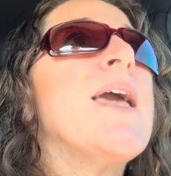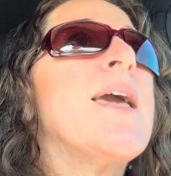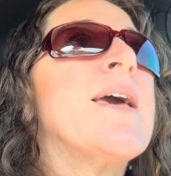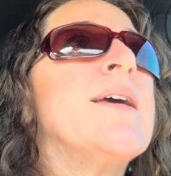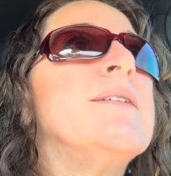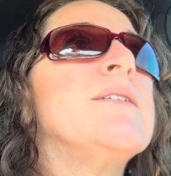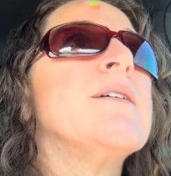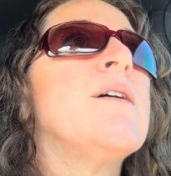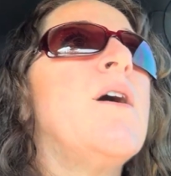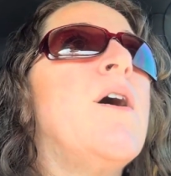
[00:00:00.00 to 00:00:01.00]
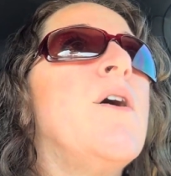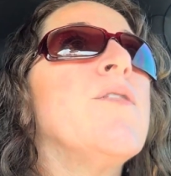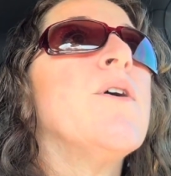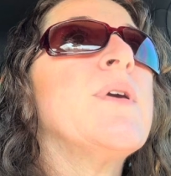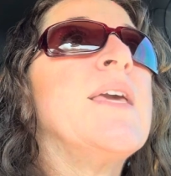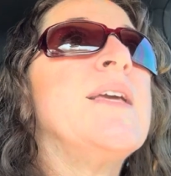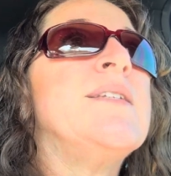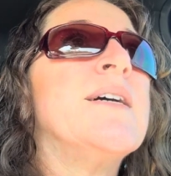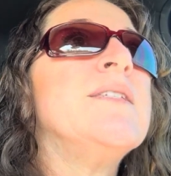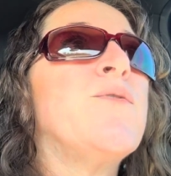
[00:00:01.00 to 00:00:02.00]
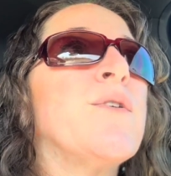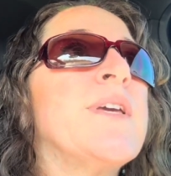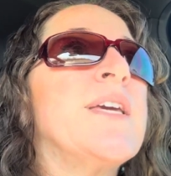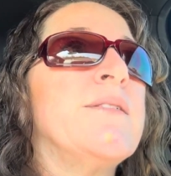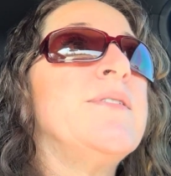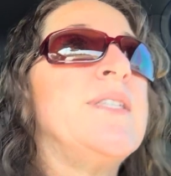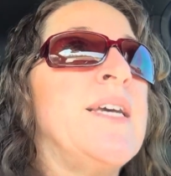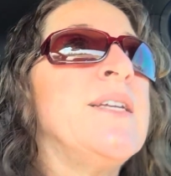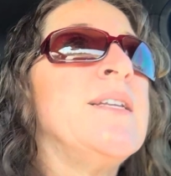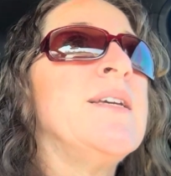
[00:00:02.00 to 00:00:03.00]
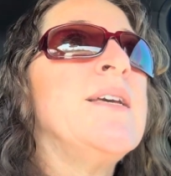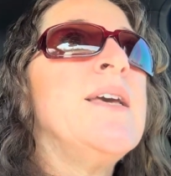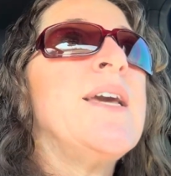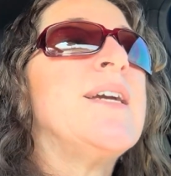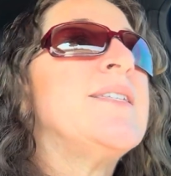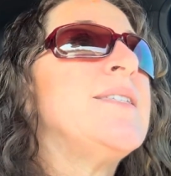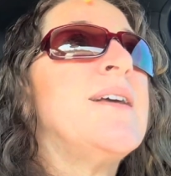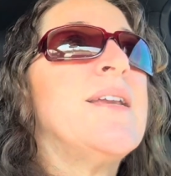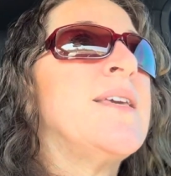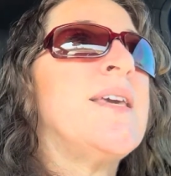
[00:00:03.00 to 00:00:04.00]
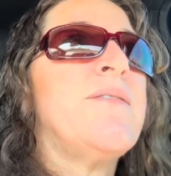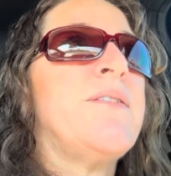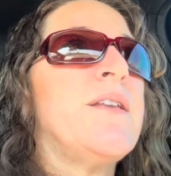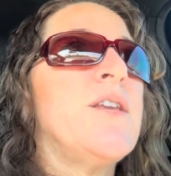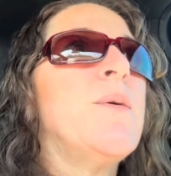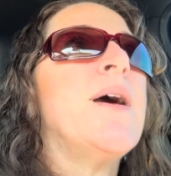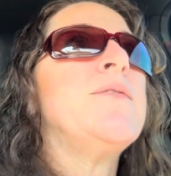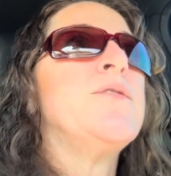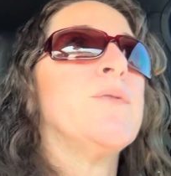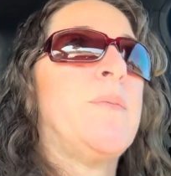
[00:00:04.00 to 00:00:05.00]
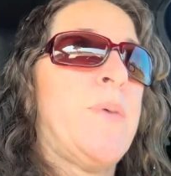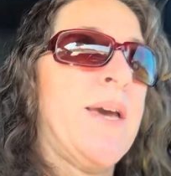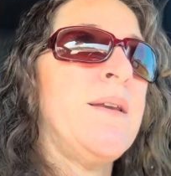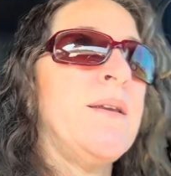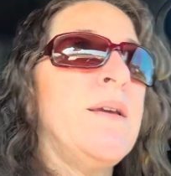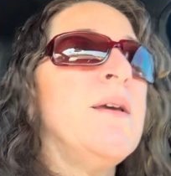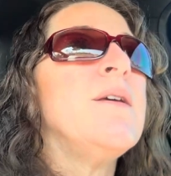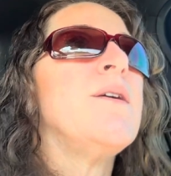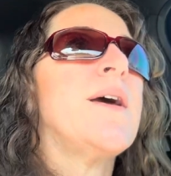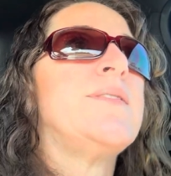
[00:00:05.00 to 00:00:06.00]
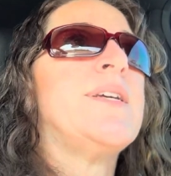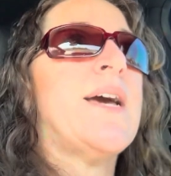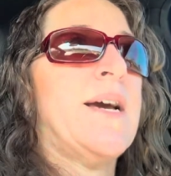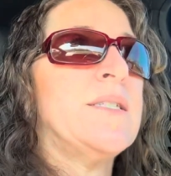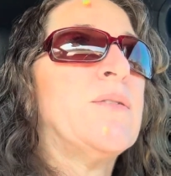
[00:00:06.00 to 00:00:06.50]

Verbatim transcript: And although he does forgive sin, it's not a given. You have to repent, you have to ask